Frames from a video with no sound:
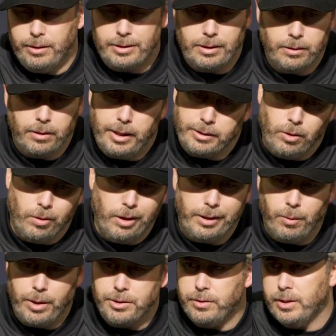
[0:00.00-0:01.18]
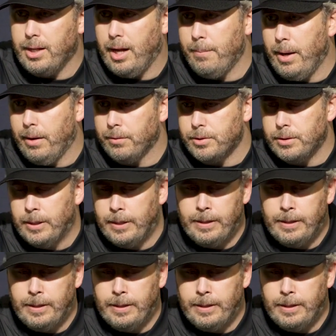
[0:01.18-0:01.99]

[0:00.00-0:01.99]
Don't like don't like wasting the timeouts,